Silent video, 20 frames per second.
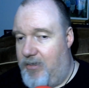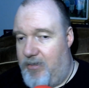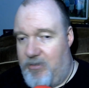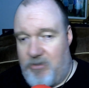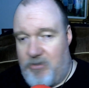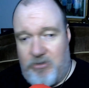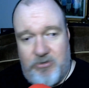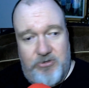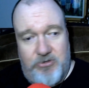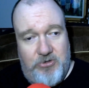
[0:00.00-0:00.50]

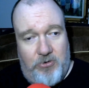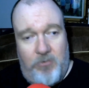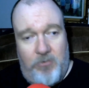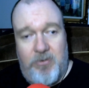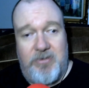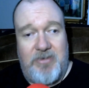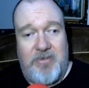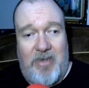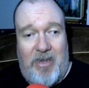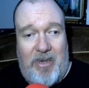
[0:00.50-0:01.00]
in
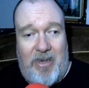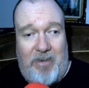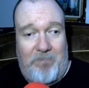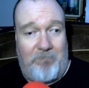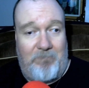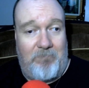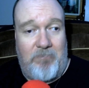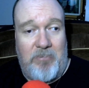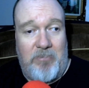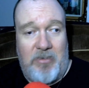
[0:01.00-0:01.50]
current
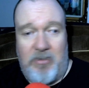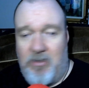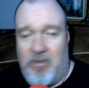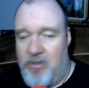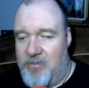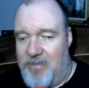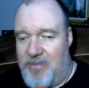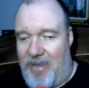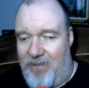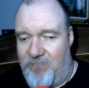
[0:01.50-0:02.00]
time.
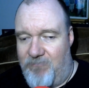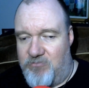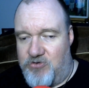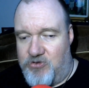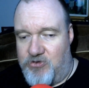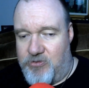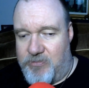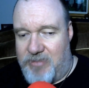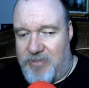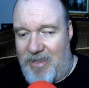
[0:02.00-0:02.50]
They've,
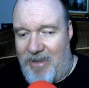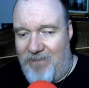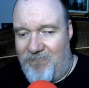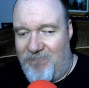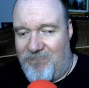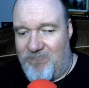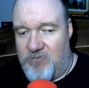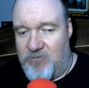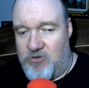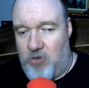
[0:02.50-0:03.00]
they've
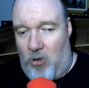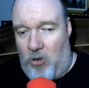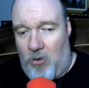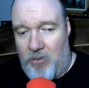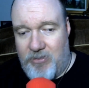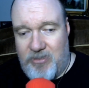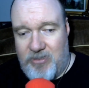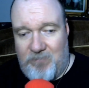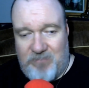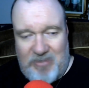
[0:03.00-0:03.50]

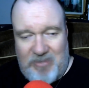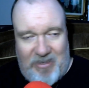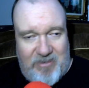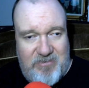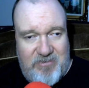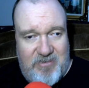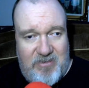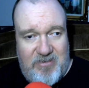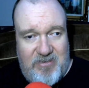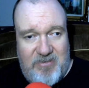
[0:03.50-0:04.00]
gone to
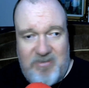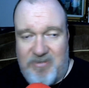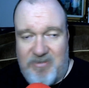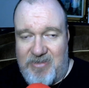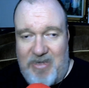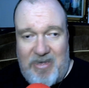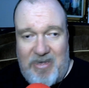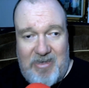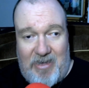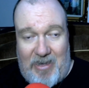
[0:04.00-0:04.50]
places
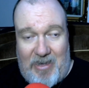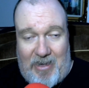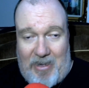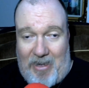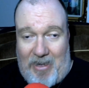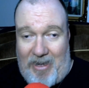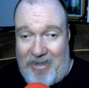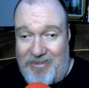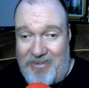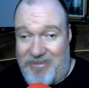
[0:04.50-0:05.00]
that
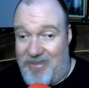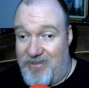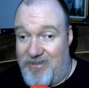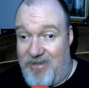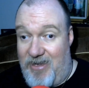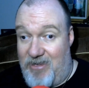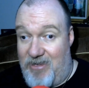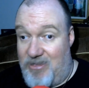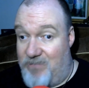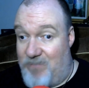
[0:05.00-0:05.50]
I
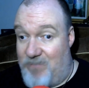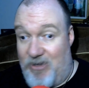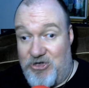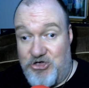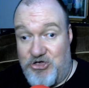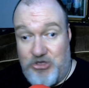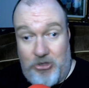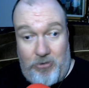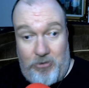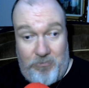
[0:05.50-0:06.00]
didn't expect
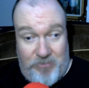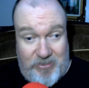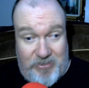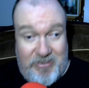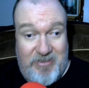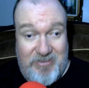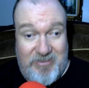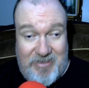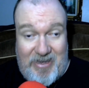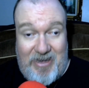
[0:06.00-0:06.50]
shows
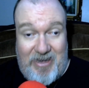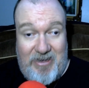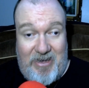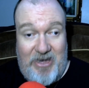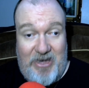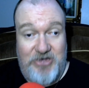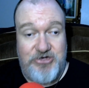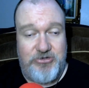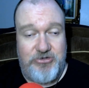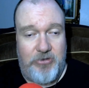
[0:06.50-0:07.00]
this day and
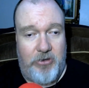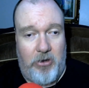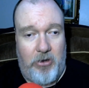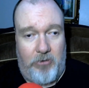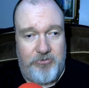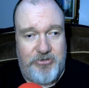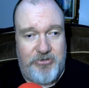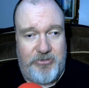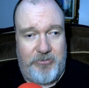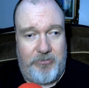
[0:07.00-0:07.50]
age to go
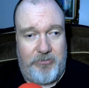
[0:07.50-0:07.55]
to.